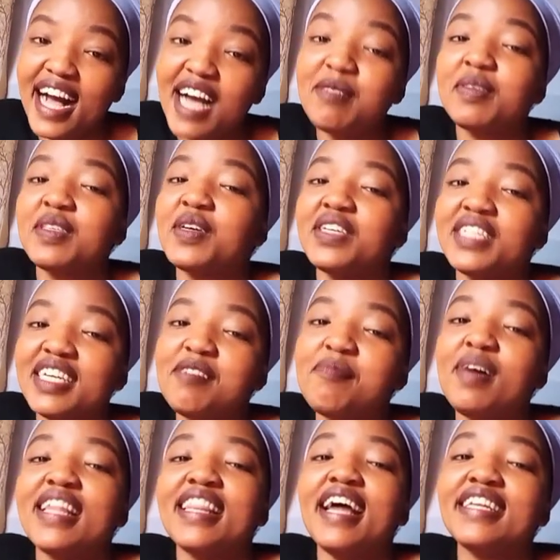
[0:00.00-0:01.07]
I'm sorry,
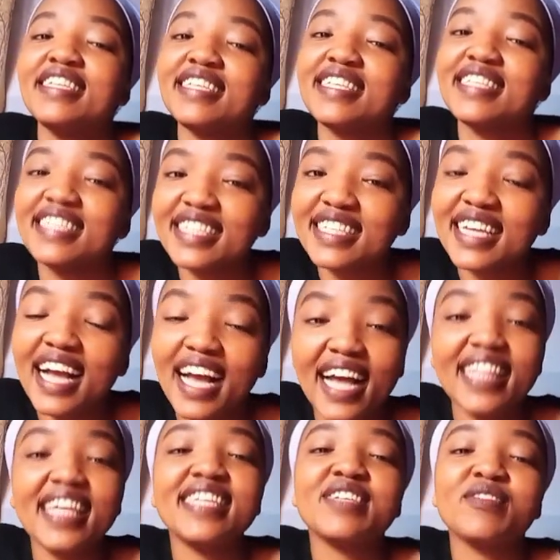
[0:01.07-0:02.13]
but that is it.
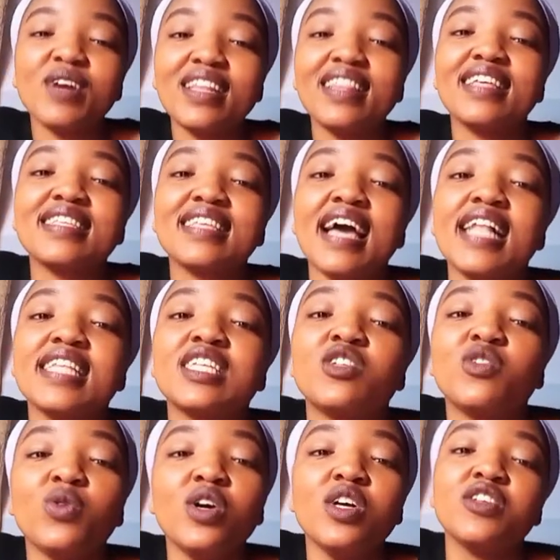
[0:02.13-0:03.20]
That is what these girls
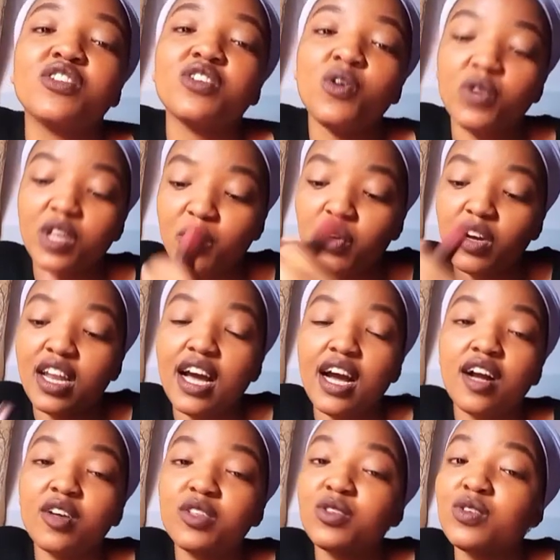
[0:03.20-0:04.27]
do. So ukimwona
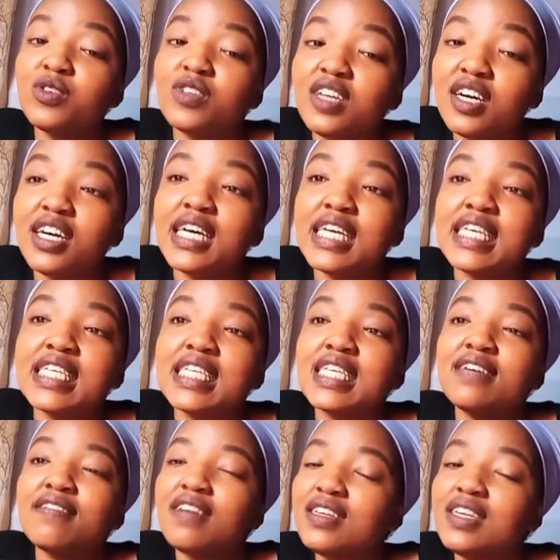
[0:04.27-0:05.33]
ako tu
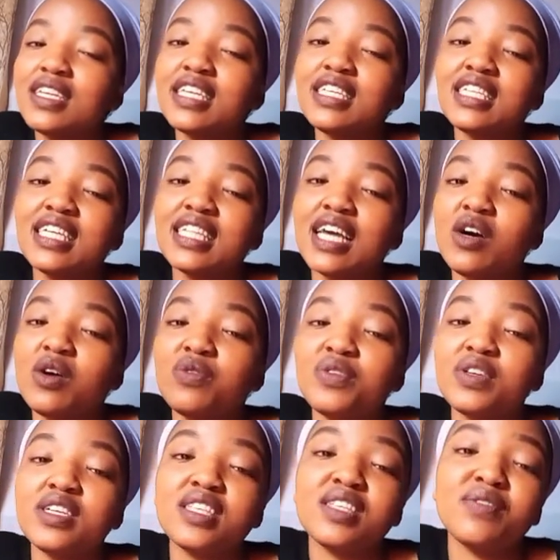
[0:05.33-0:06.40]
very neat in the
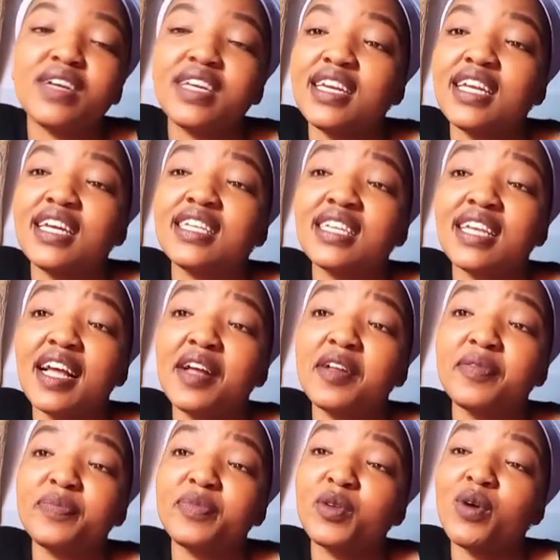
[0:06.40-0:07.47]
office, very neat
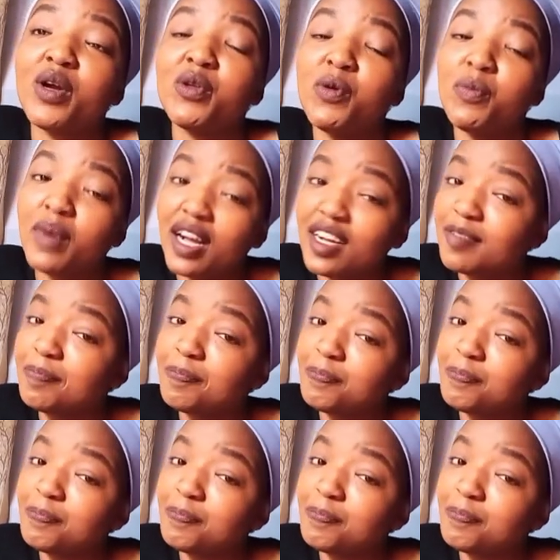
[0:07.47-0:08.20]
kwa nyumba.